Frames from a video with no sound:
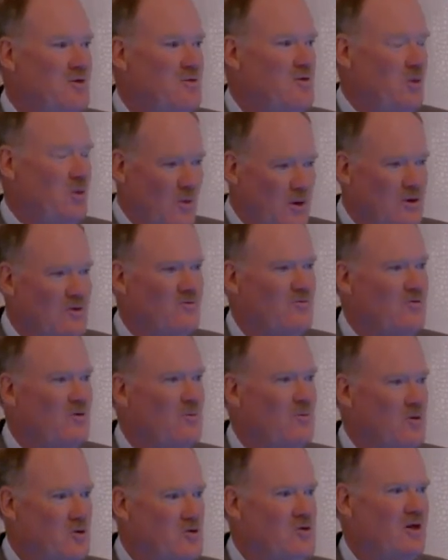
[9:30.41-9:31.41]
the wonderful
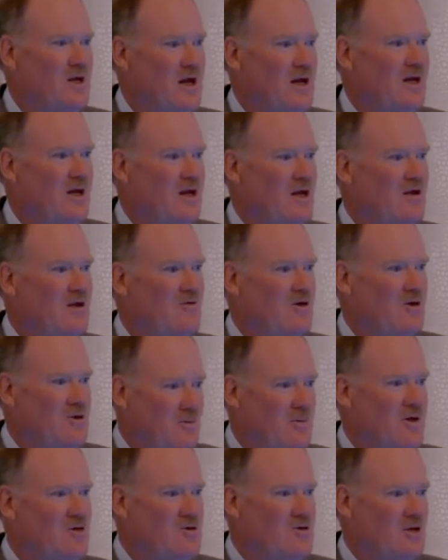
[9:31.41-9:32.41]
personality of our
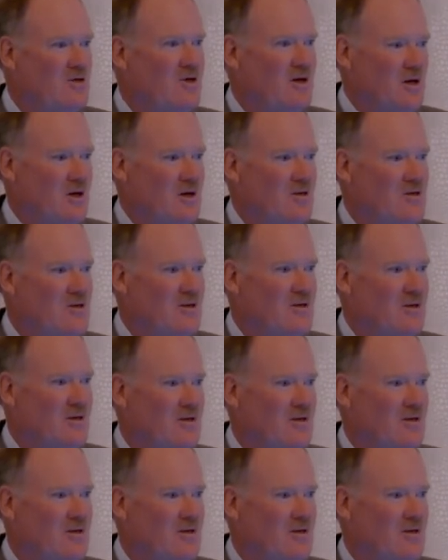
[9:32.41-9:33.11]
domestic dogs,